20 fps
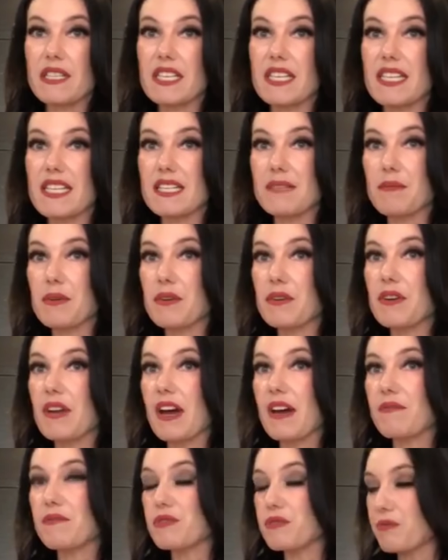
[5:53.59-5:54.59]
teaspoon
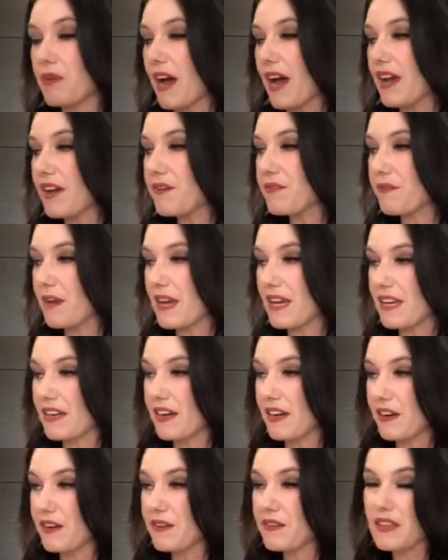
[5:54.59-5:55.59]
of dry
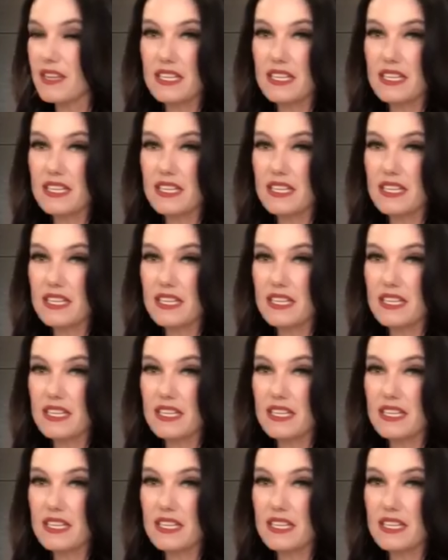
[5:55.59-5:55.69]
oregano.